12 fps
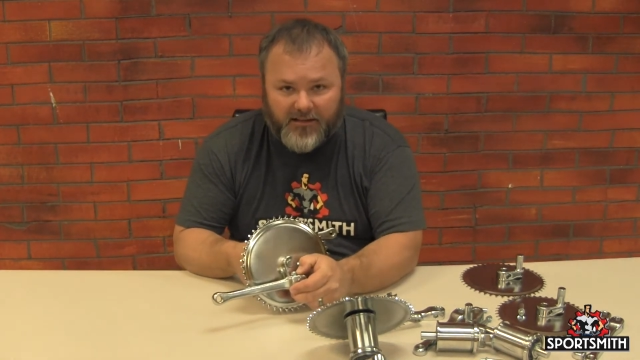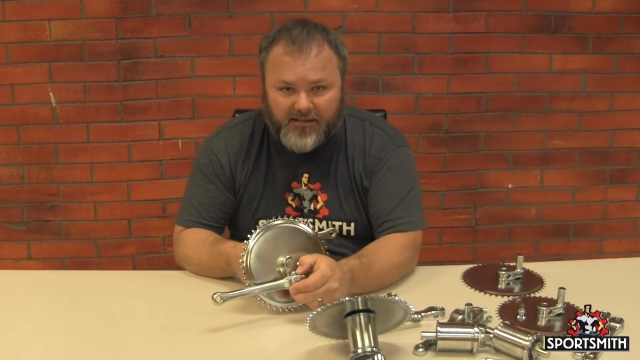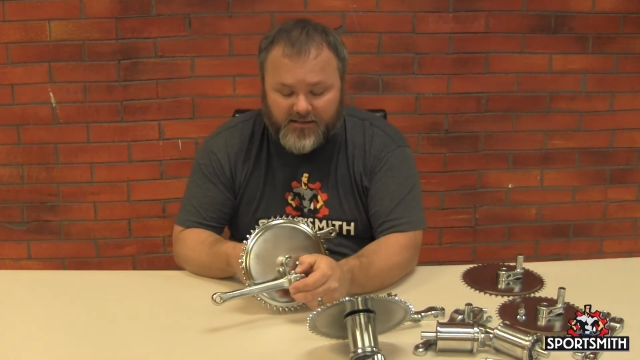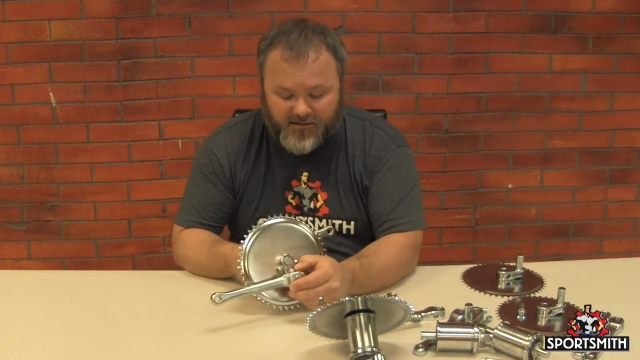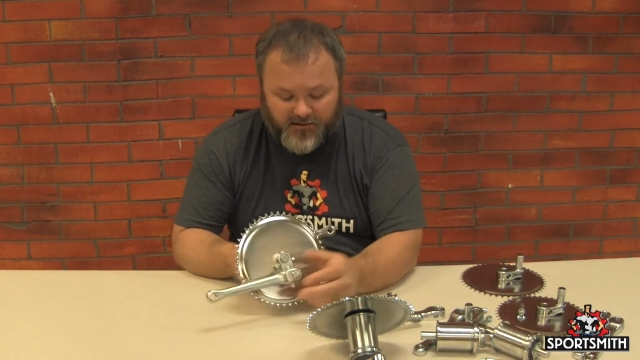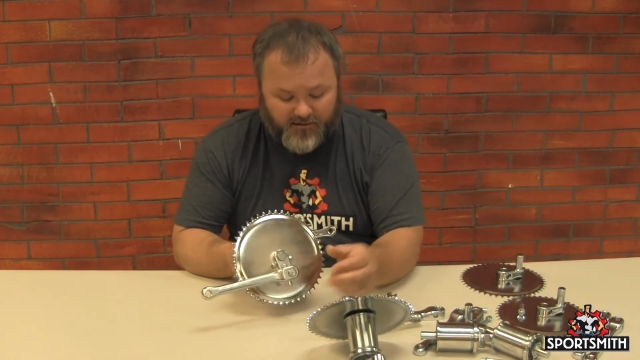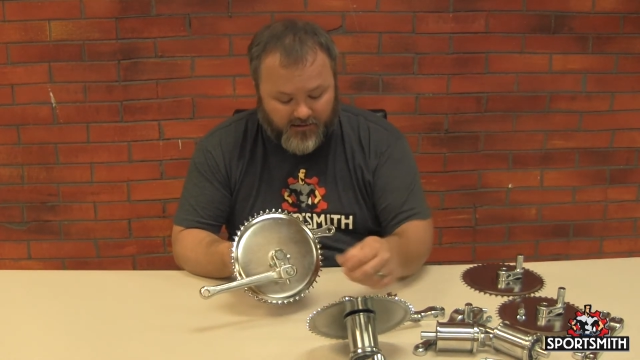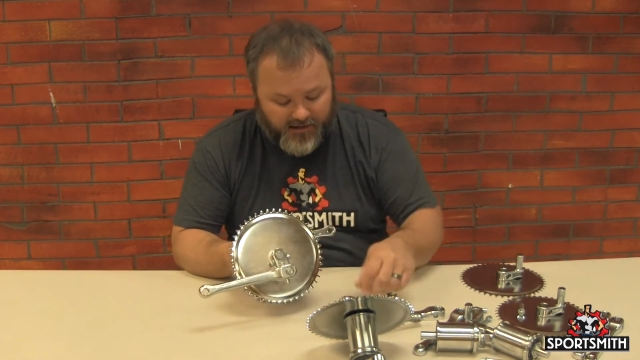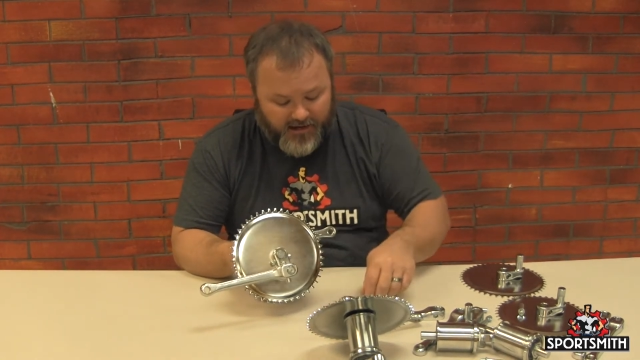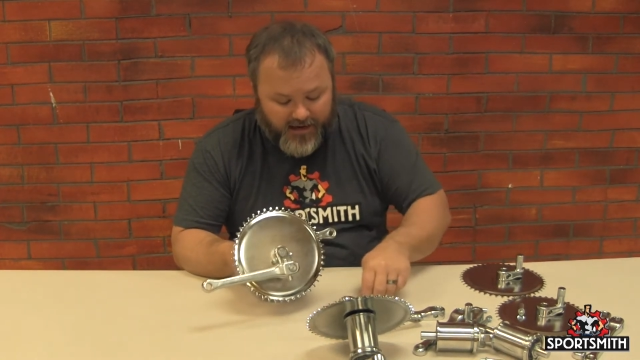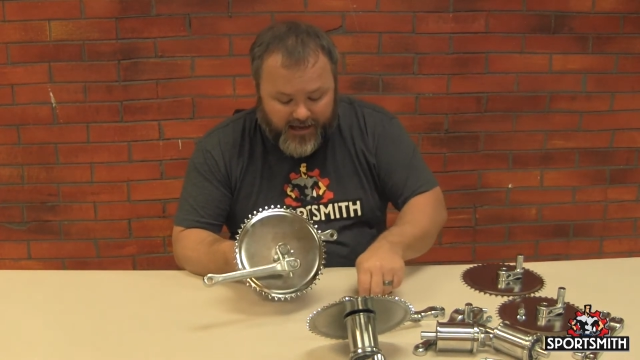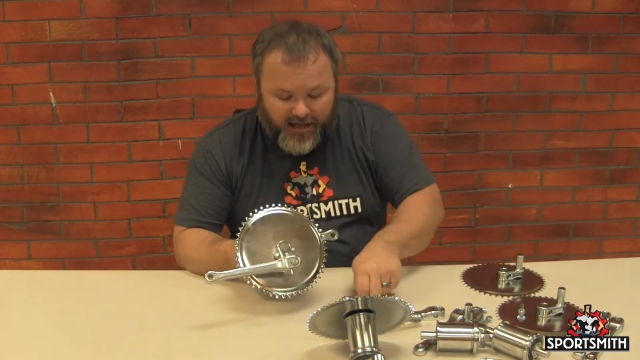insert.
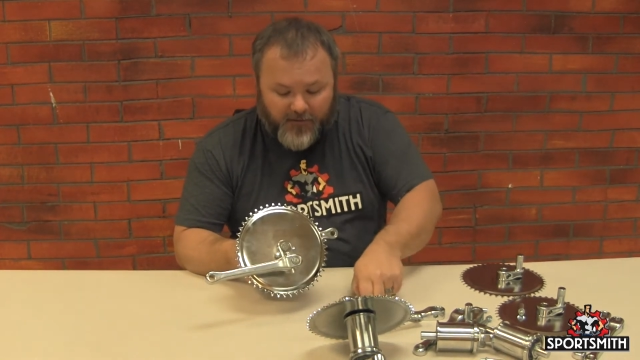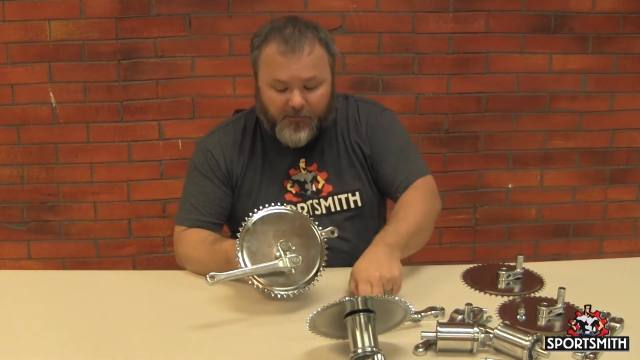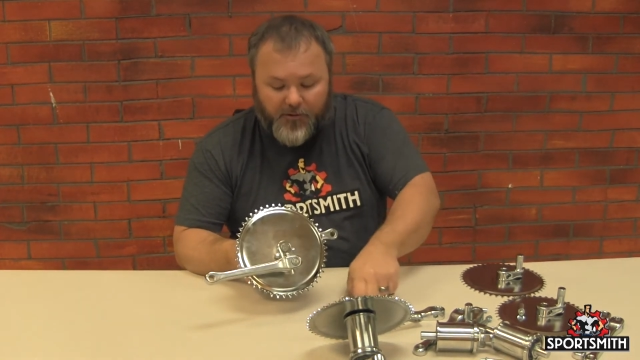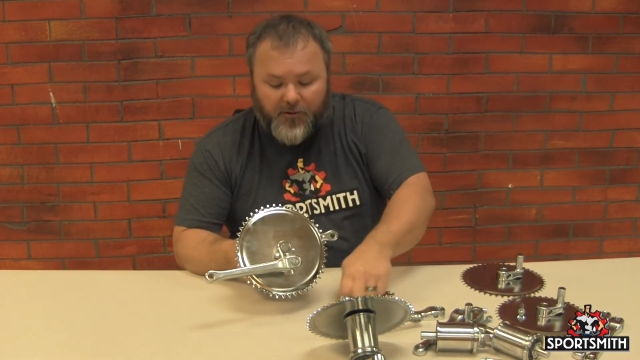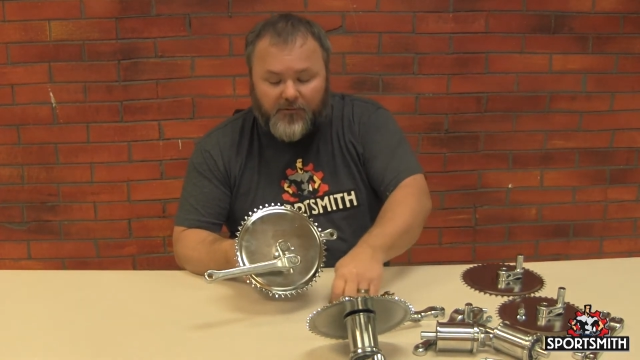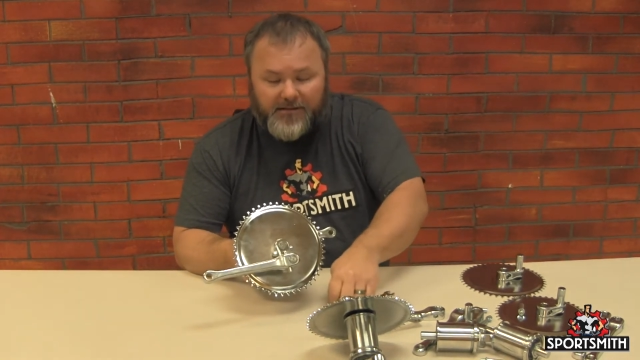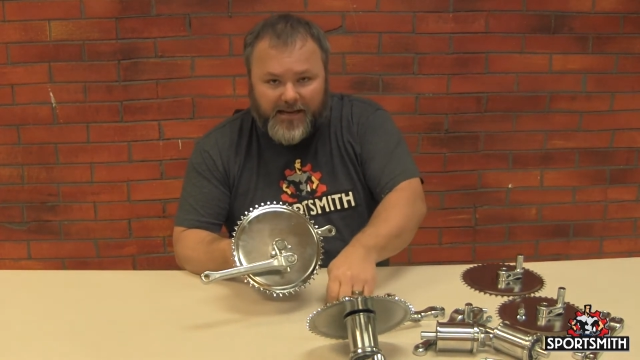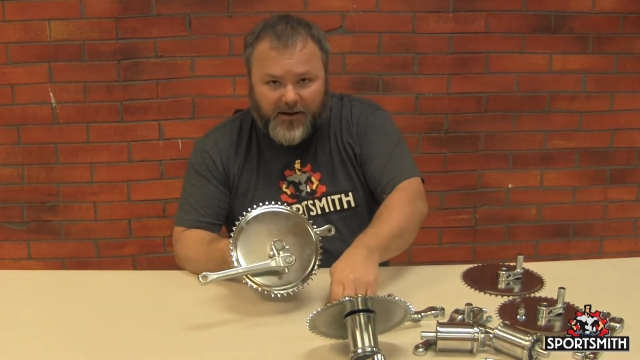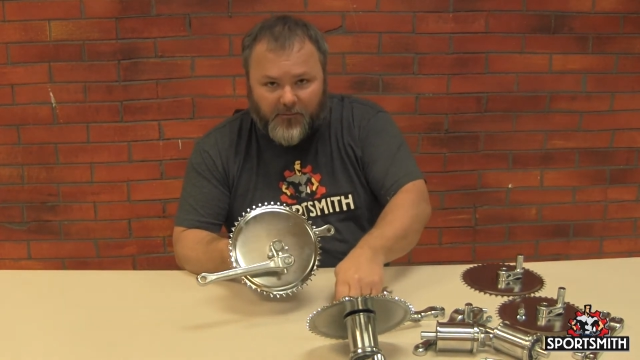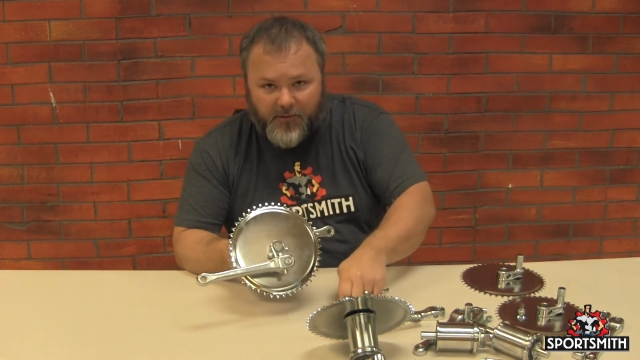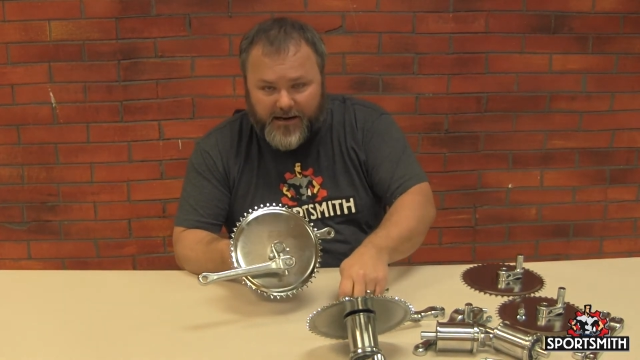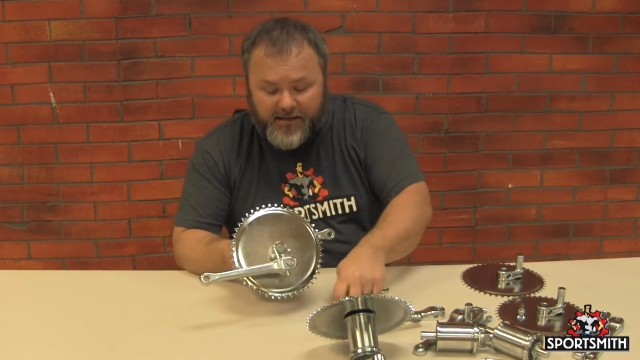And if you don't take
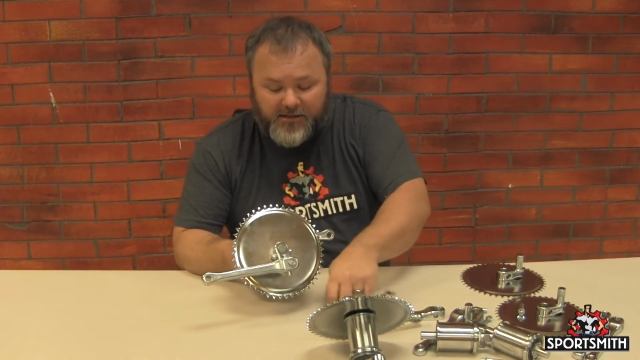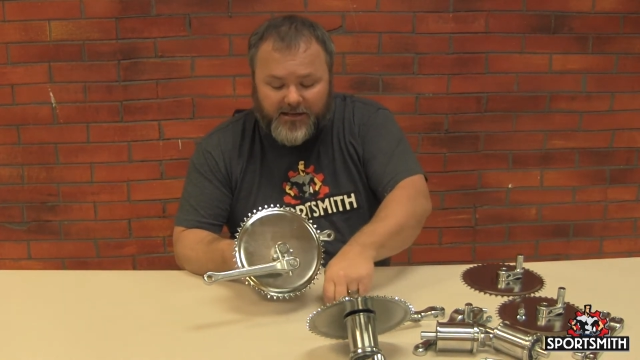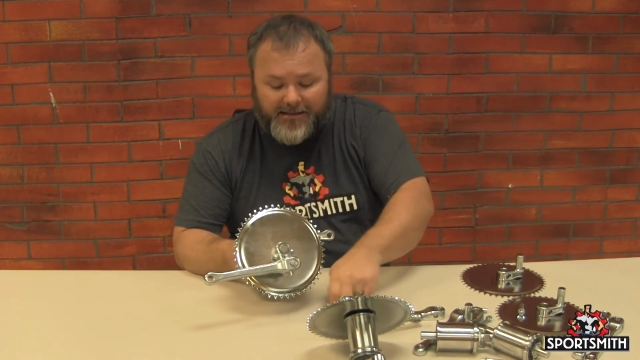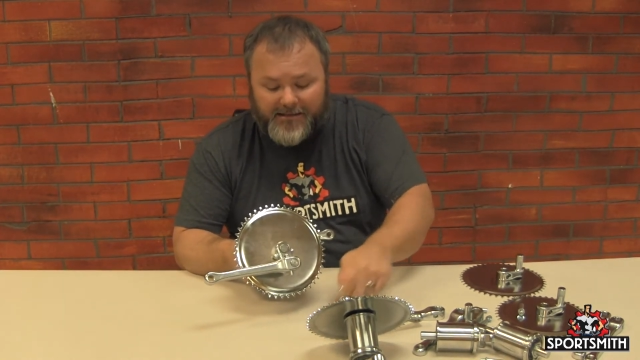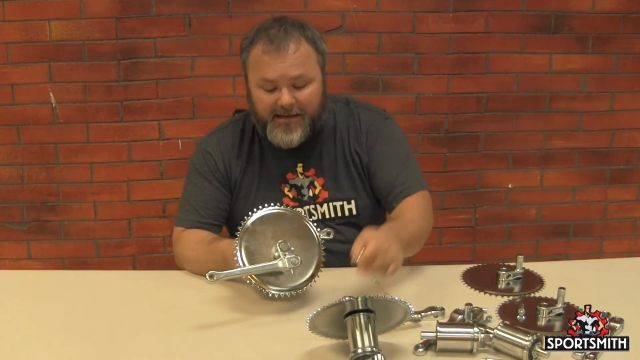a wrench and